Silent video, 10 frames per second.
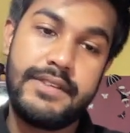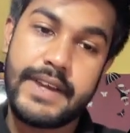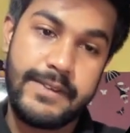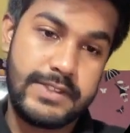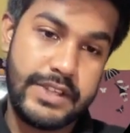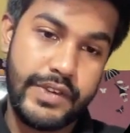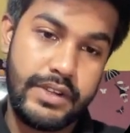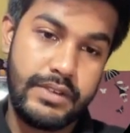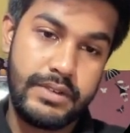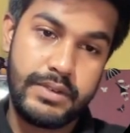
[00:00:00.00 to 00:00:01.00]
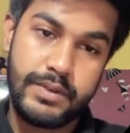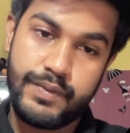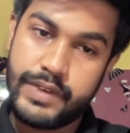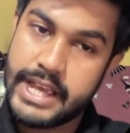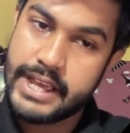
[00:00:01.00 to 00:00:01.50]
five, seven.
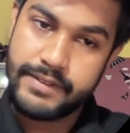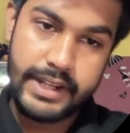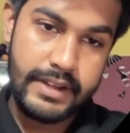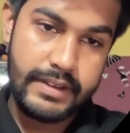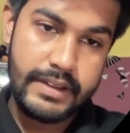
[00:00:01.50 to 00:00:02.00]
We have it.